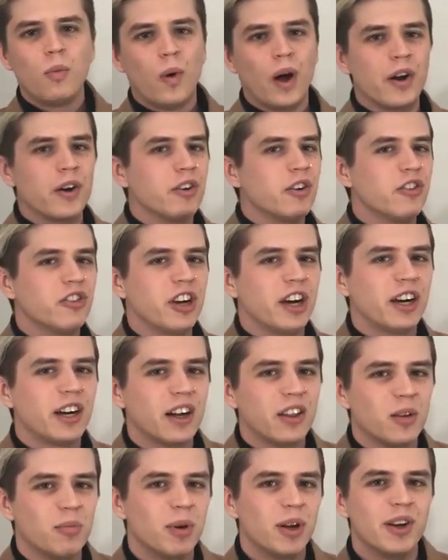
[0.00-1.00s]
why don't you check
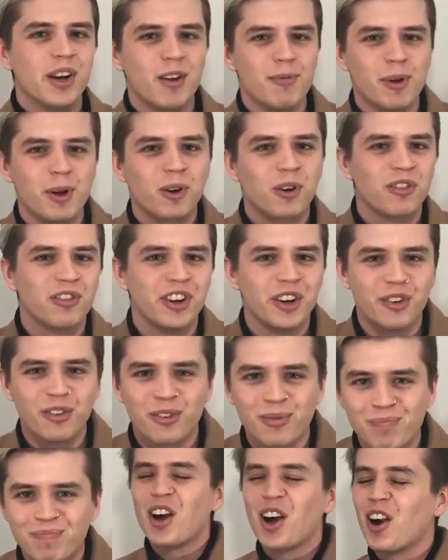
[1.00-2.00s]
out the Monday Milk
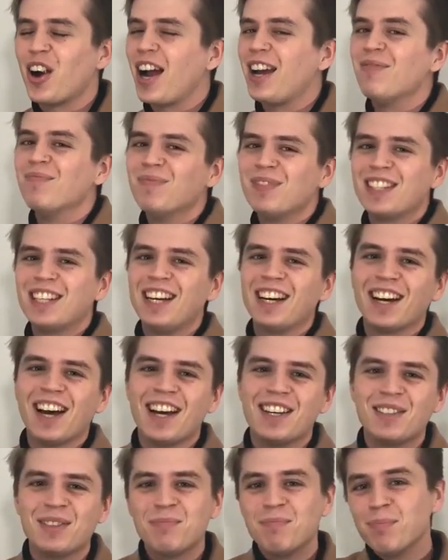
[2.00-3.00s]
Reviews. Alright, see you
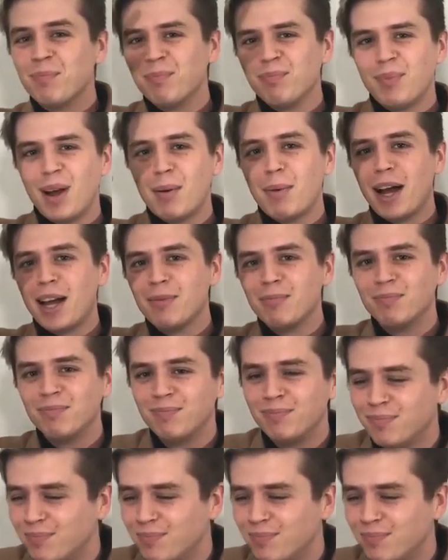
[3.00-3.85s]
guys, bye bye.